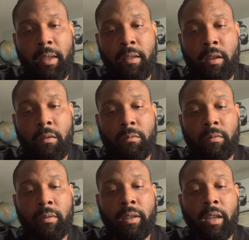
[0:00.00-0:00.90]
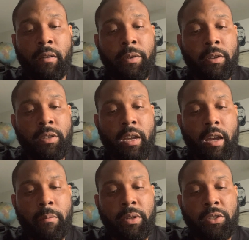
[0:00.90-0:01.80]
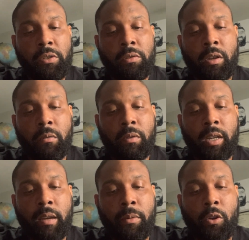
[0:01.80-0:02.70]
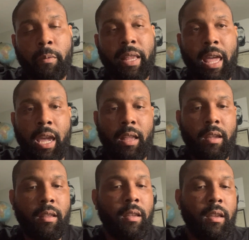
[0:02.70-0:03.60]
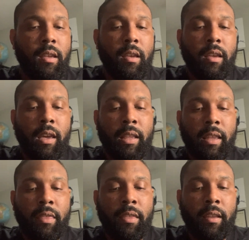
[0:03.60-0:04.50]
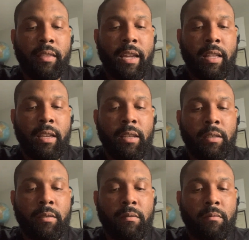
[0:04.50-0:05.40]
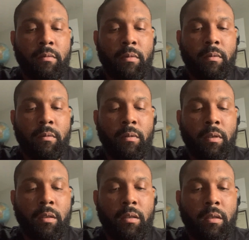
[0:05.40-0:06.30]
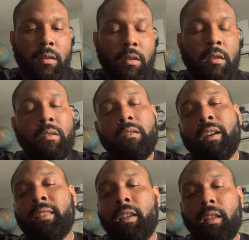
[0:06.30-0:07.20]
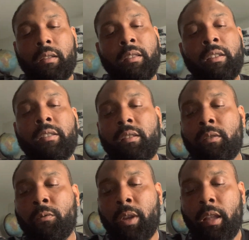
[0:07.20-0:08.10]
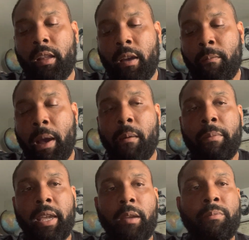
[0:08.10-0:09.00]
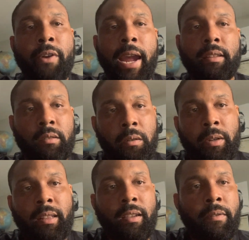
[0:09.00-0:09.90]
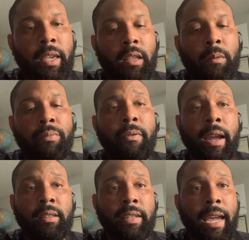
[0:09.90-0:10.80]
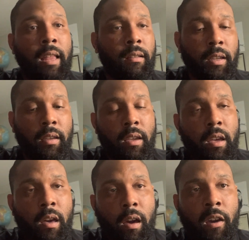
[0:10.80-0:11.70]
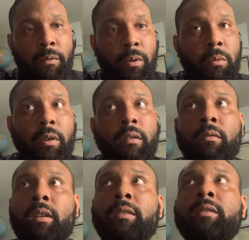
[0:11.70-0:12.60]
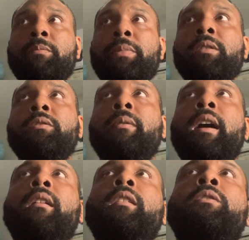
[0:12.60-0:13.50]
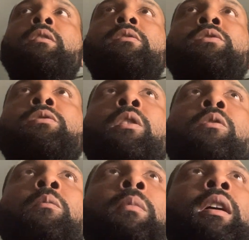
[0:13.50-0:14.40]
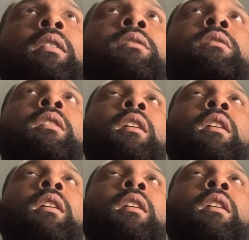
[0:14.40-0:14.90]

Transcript: don't love your job, but you don't come home and hate it. And I think that is, you know, I think this is a reading about being practical and living in the practicality of the world. In spirituality, there's so much